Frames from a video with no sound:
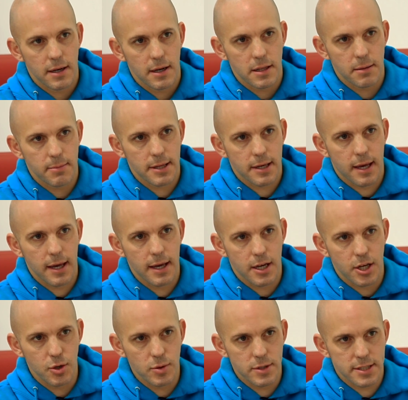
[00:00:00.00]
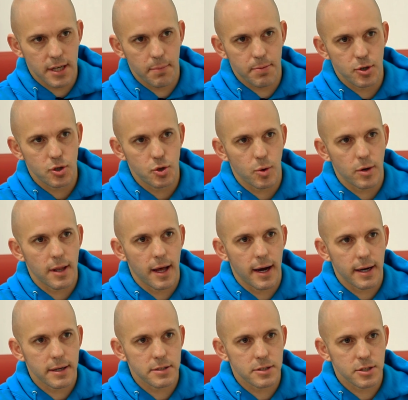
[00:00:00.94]
They'd be like, hey, can you set up their door
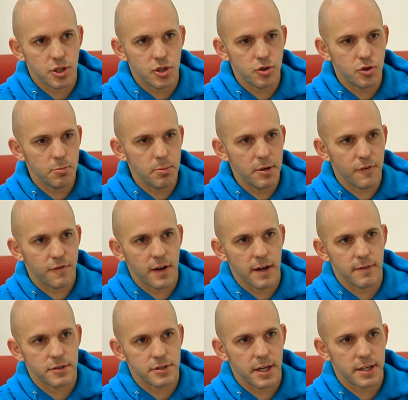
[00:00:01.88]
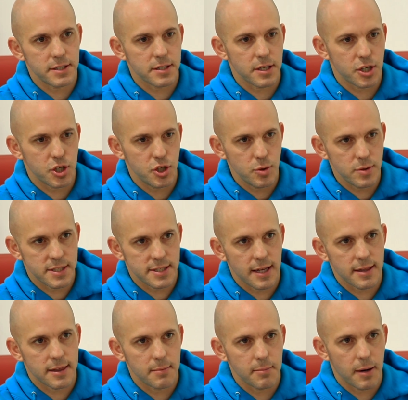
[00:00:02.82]
locks? Can you do me a favor, Jason? Can you
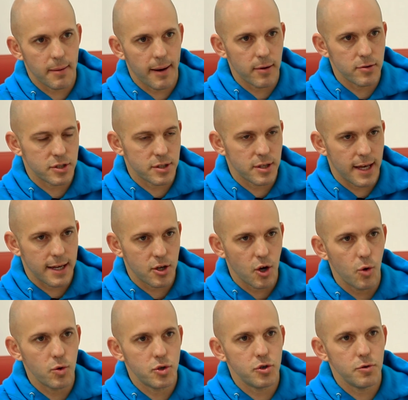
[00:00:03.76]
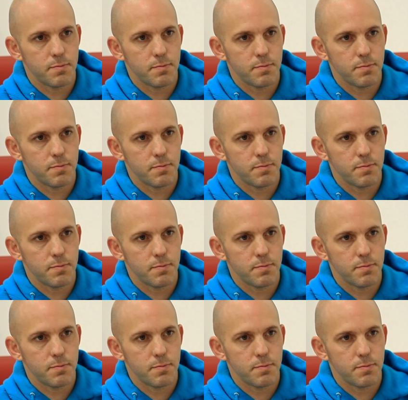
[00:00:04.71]
set them up? I was that go-to